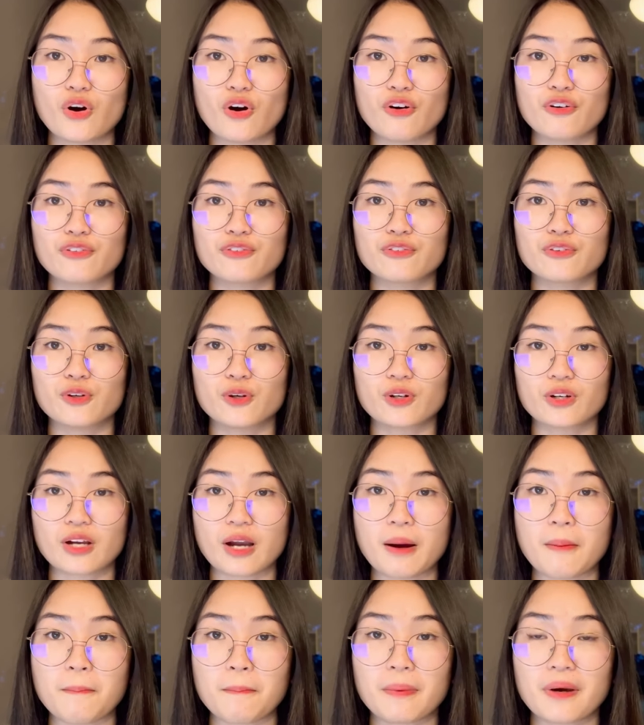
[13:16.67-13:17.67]
of your
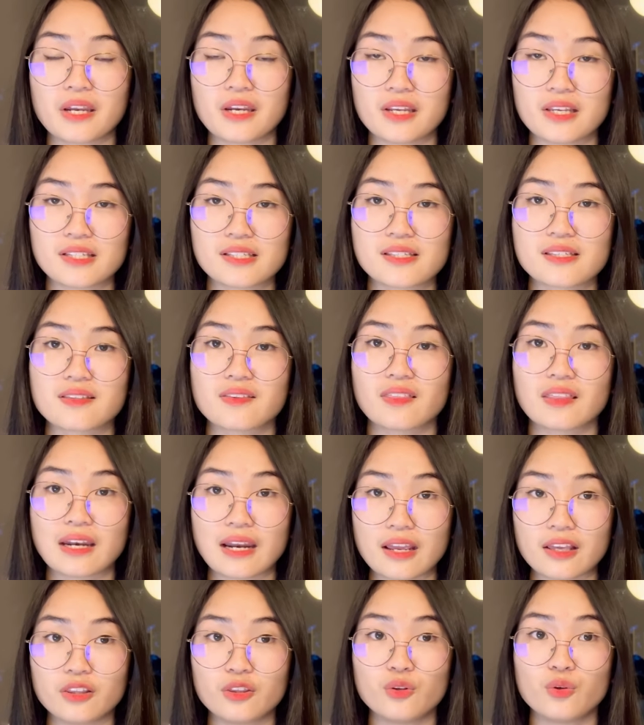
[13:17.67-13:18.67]
company's
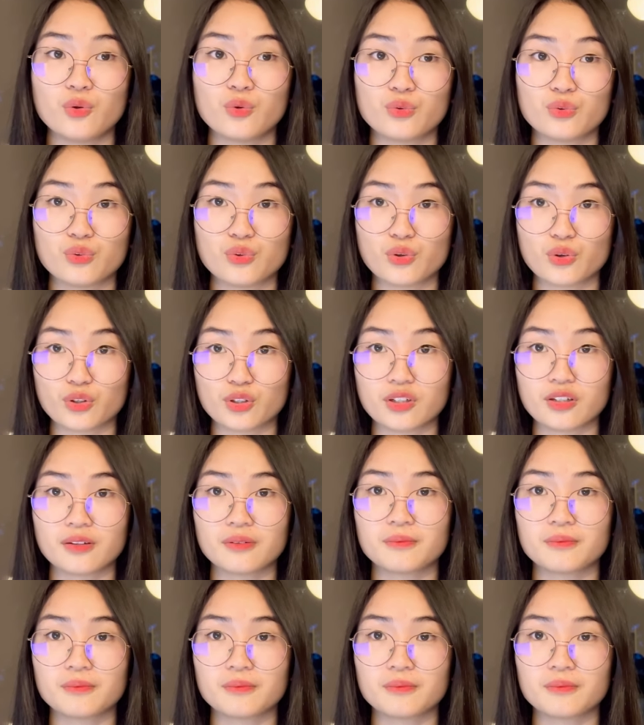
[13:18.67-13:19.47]
trade union.